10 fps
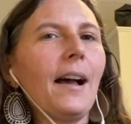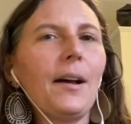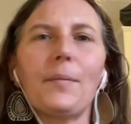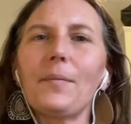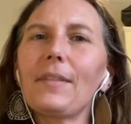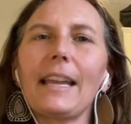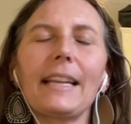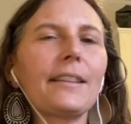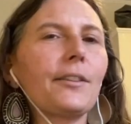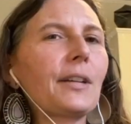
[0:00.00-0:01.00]

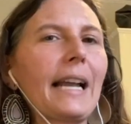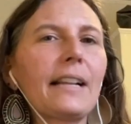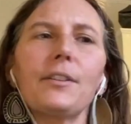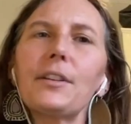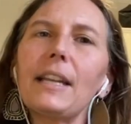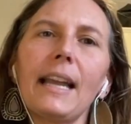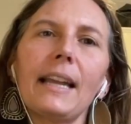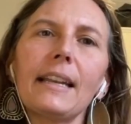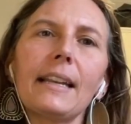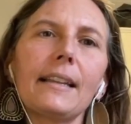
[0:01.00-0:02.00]
they're kind of looking
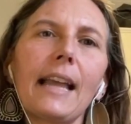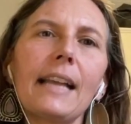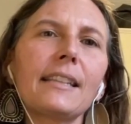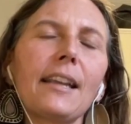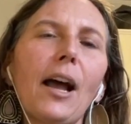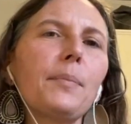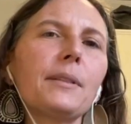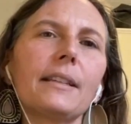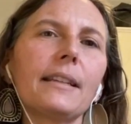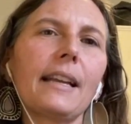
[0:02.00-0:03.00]
at it as the
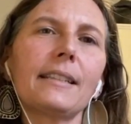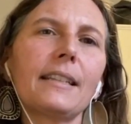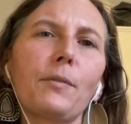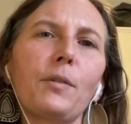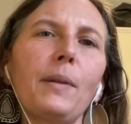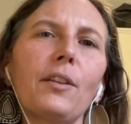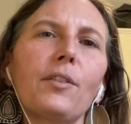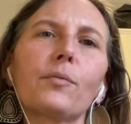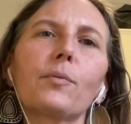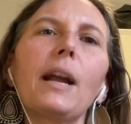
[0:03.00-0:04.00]
opposite, as it would be
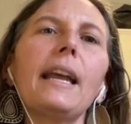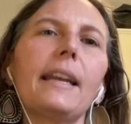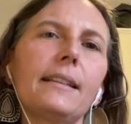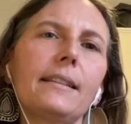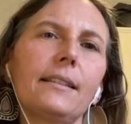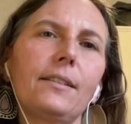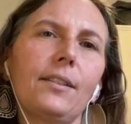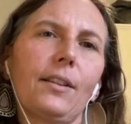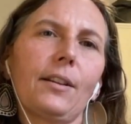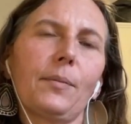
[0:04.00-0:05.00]
a threat
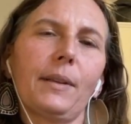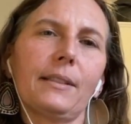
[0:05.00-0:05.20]
to their